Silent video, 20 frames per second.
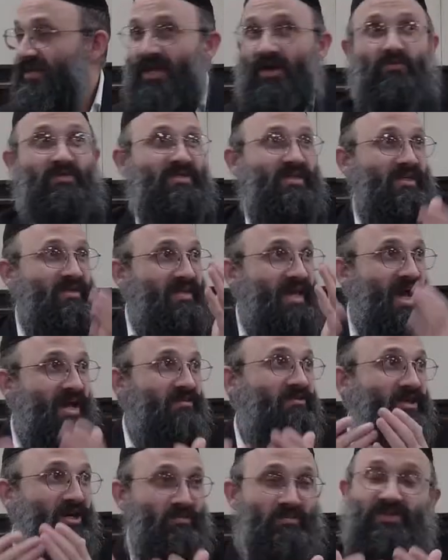It was
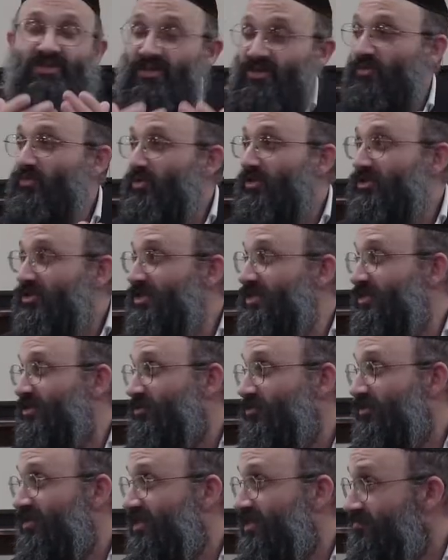kedai to come into the world just to
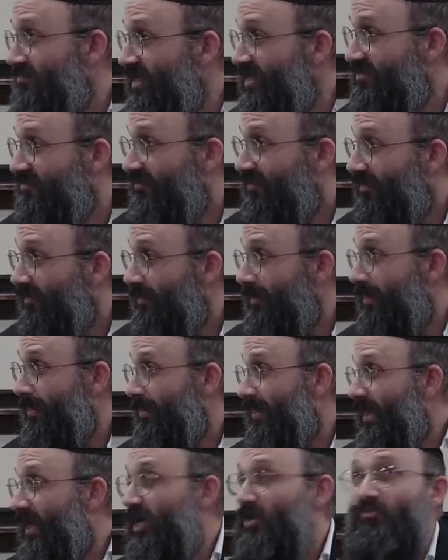do this mitzvah.
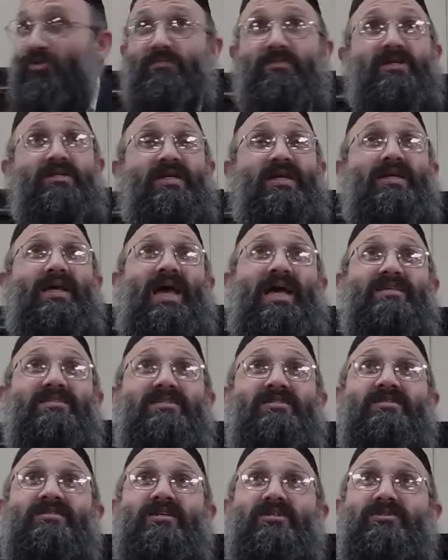And a woman
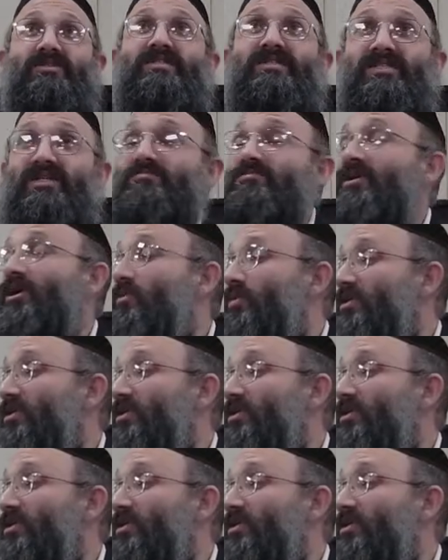has such a simcha